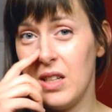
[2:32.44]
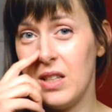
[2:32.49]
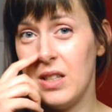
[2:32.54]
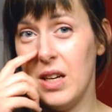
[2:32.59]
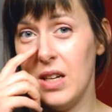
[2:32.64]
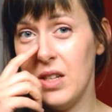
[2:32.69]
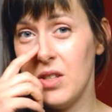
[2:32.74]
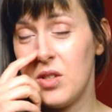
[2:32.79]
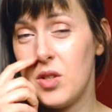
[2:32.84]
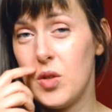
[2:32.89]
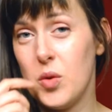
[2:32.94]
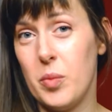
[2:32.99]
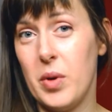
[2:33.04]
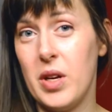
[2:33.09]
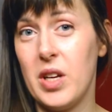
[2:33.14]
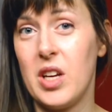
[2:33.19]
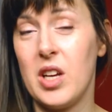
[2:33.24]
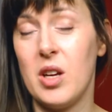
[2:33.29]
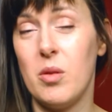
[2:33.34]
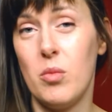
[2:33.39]
than to
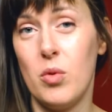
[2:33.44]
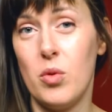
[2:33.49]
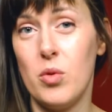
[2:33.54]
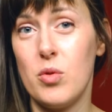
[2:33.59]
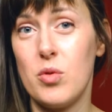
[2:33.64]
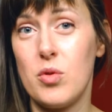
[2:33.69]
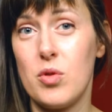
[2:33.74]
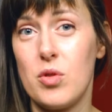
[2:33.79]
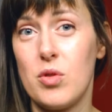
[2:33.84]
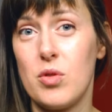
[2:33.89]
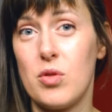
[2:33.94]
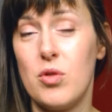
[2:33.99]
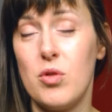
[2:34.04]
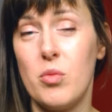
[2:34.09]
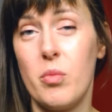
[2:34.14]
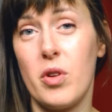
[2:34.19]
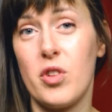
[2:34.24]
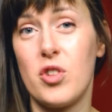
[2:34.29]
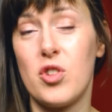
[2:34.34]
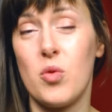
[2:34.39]
make him lose
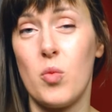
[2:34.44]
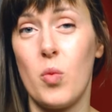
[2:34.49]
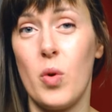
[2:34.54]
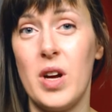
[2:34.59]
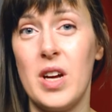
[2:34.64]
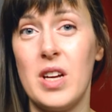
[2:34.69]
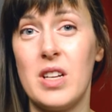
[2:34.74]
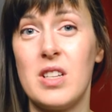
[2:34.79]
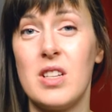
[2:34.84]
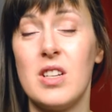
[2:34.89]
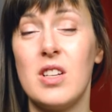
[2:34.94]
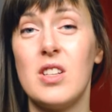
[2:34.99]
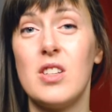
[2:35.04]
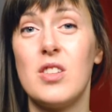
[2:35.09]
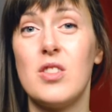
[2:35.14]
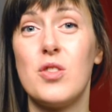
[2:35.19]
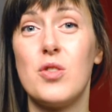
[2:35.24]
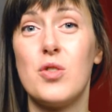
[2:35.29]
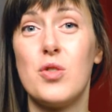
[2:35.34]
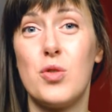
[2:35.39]
too much weight
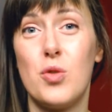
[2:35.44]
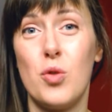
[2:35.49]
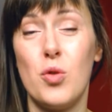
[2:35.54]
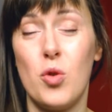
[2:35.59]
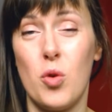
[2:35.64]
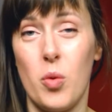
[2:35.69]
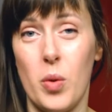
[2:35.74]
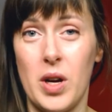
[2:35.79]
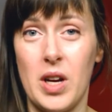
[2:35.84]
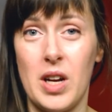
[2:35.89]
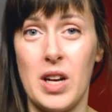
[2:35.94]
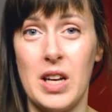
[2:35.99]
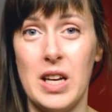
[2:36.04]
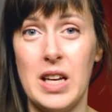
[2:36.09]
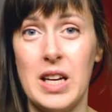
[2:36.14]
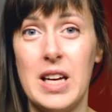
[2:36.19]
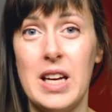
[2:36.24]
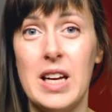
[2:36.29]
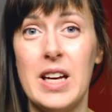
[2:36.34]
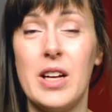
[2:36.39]
too
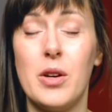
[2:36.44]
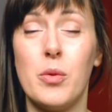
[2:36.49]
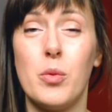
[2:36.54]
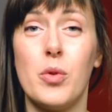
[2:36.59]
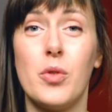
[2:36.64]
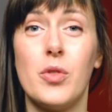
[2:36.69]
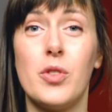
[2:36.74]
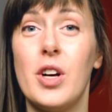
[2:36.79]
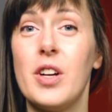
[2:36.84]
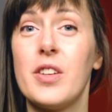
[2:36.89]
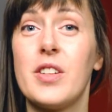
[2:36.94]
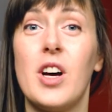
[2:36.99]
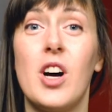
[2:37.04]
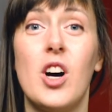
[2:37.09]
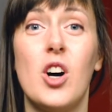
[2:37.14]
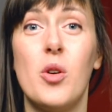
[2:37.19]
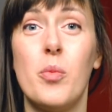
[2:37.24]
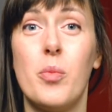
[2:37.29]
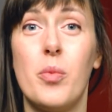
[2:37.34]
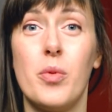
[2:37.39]
quickly. It will not
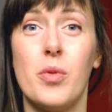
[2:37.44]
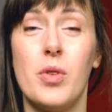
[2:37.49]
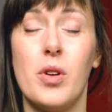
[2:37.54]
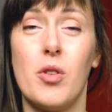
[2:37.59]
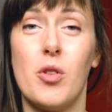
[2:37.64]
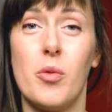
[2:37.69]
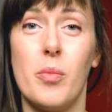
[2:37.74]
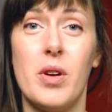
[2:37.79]
help or